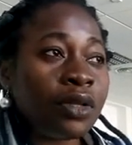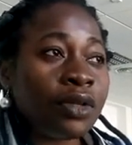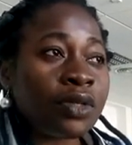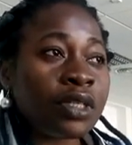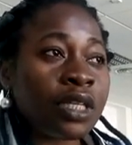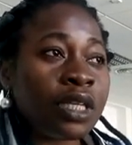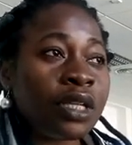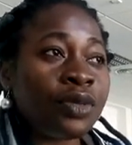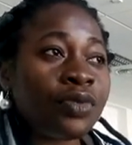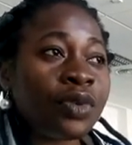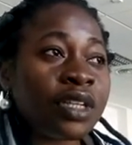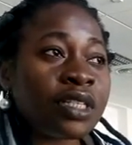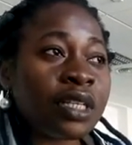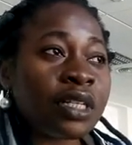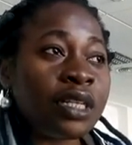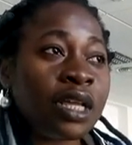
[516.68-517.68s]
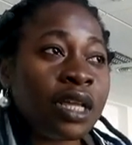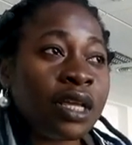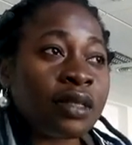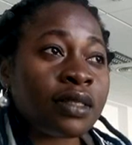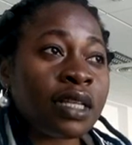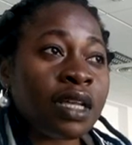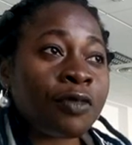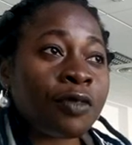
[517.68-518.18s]
You see, in recent
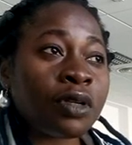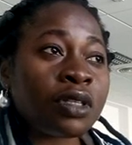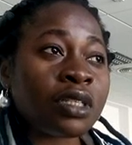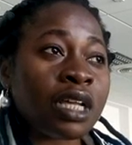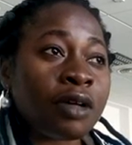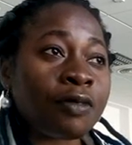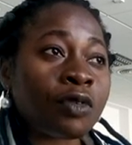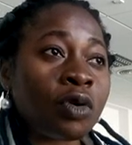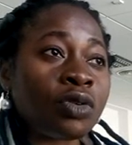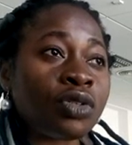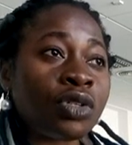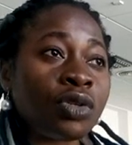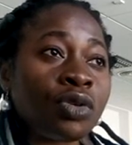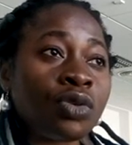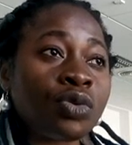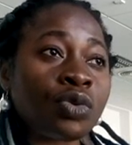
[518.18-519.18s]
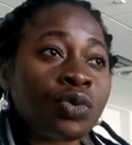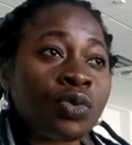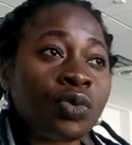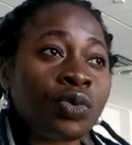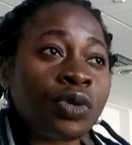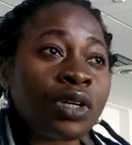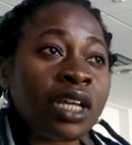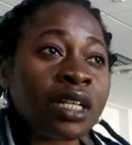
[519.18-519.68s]
years, efforts have continued
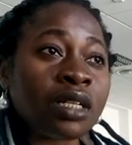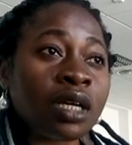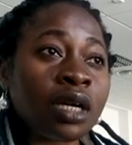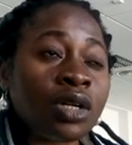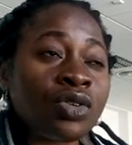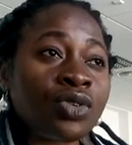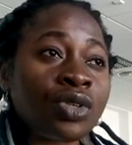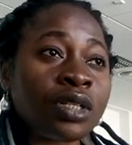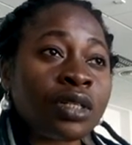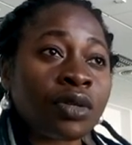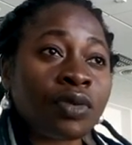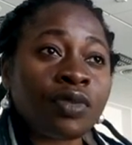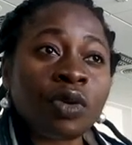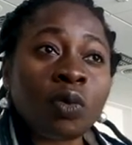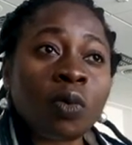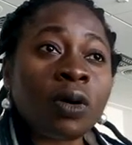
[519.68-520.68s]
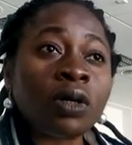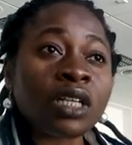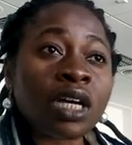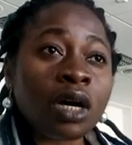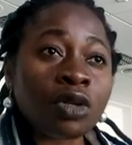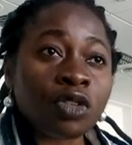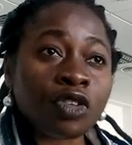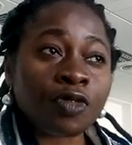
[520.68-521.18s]
to get countries of the world
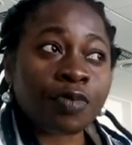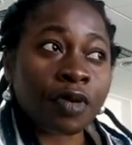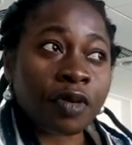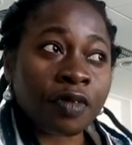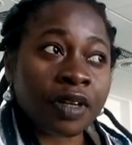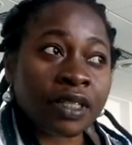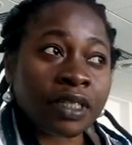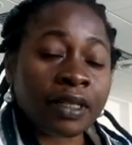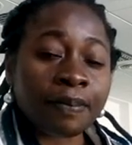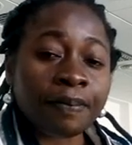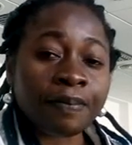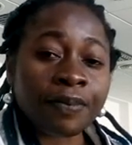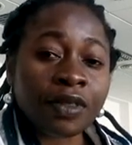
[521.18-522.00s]
out of poverty.